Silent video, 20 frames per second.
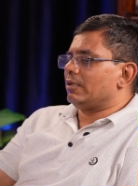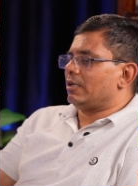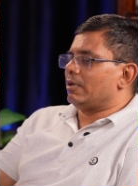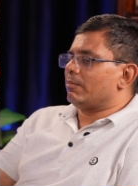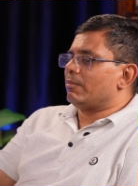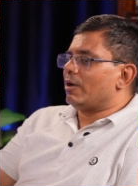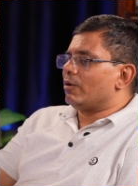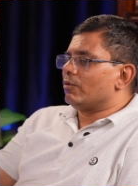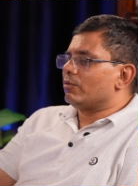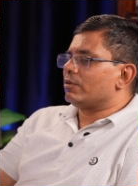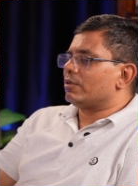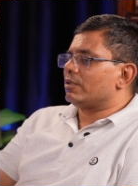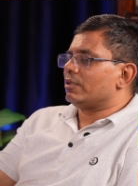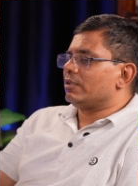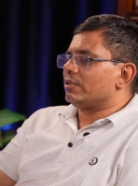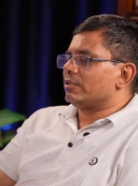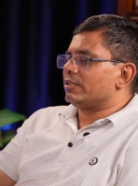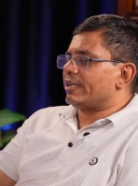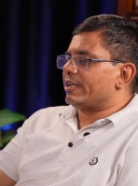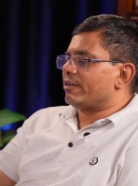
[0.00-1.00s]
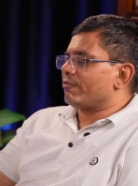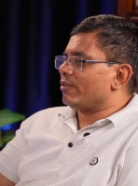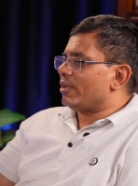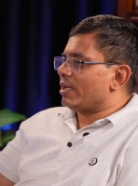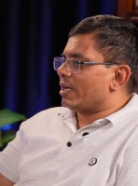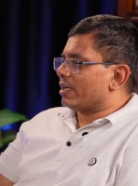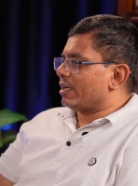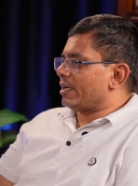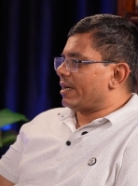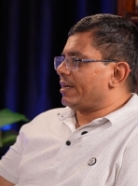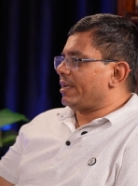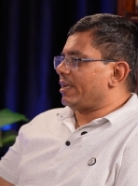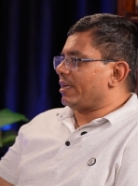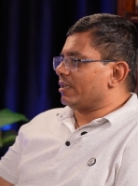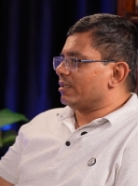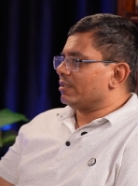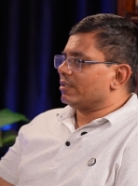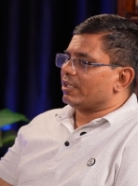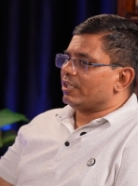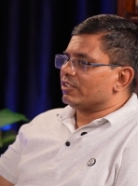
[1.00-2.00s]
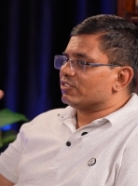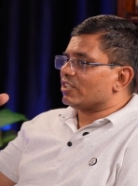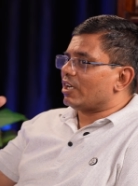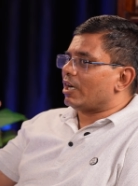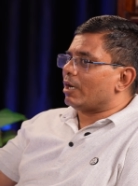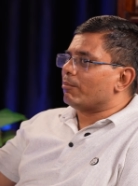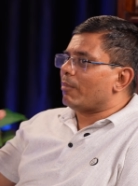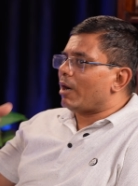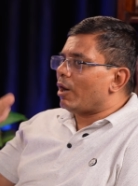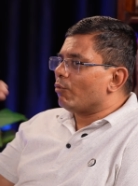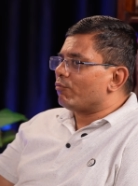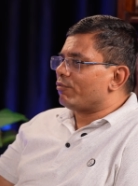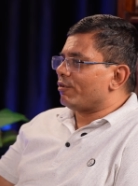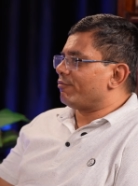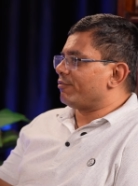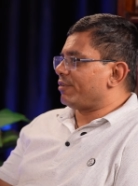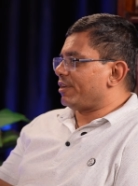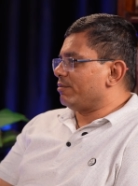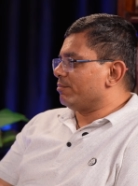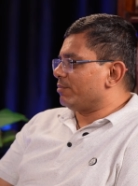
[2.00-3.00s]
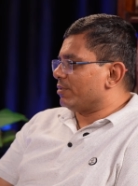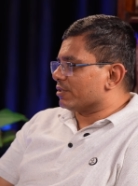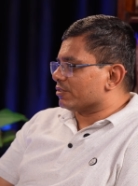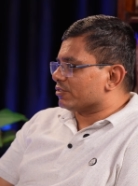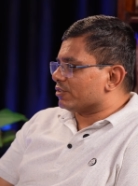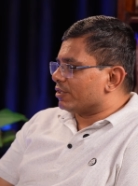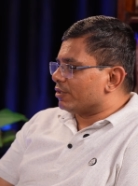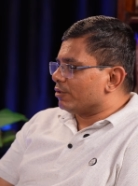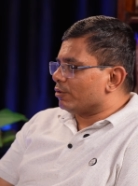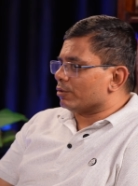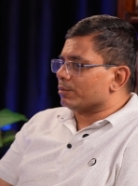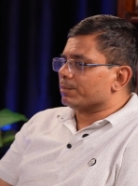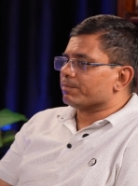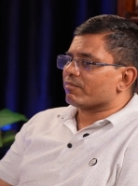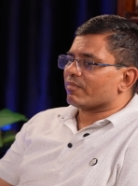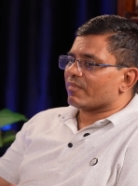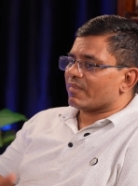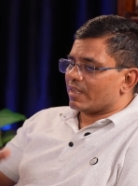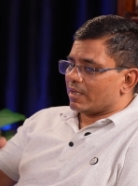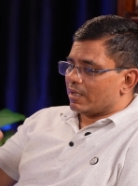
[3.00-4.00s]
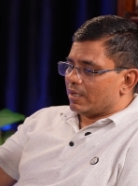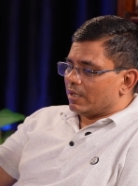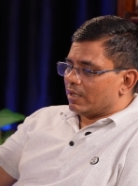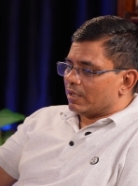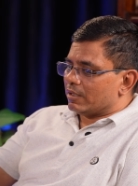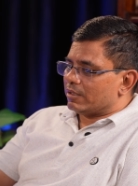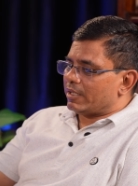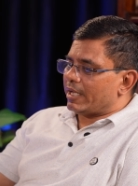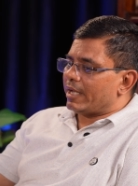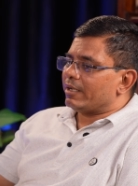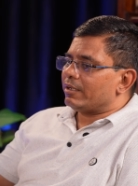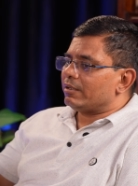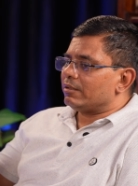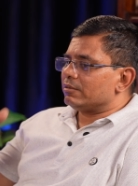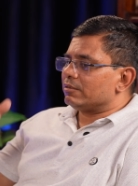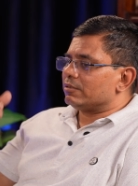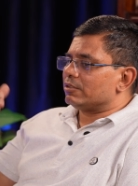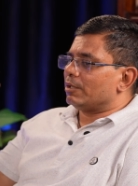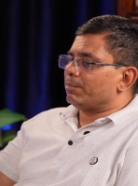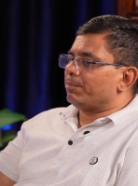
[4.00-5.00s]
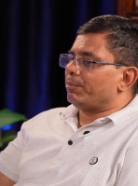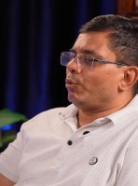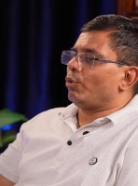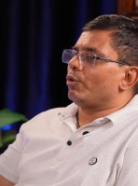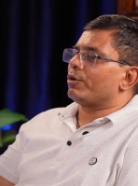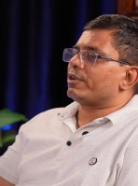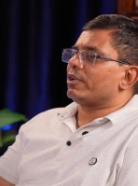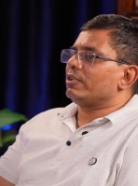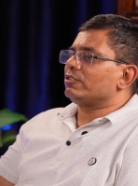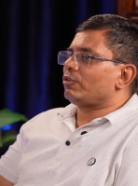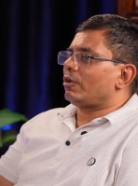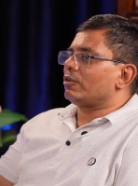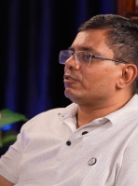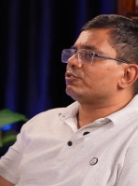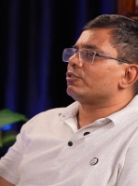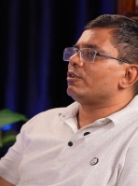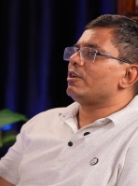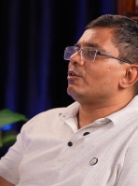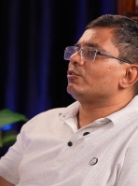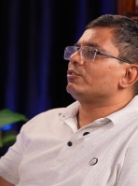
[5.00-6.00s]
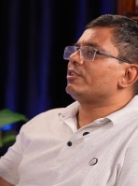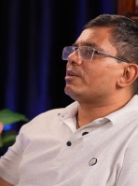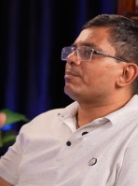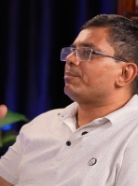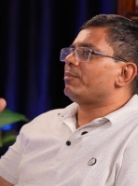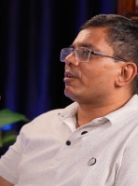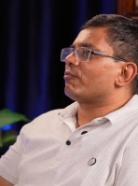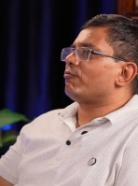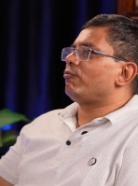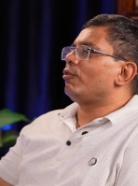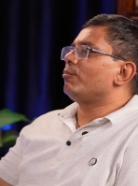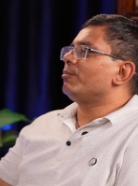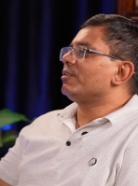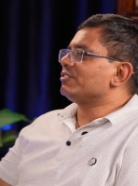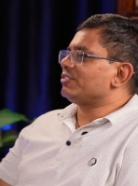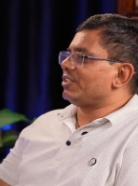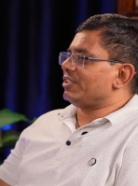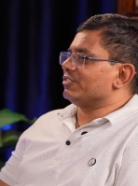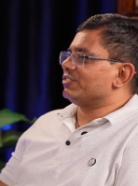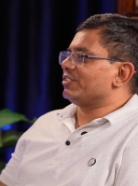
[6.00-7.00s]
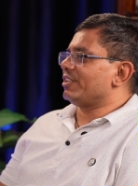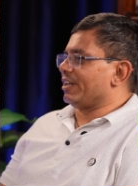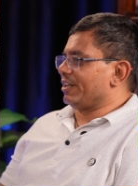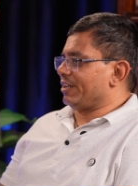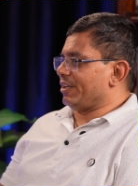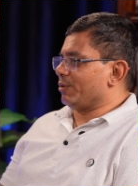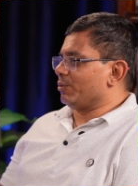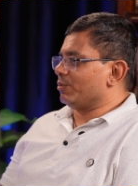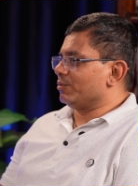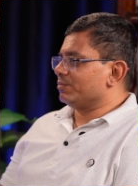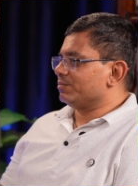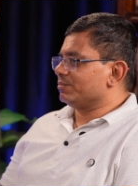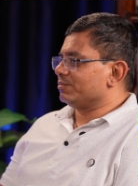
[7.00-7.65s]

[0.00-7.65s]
amount that we are getting is above 15%, no, then the portals also have their performance incentive.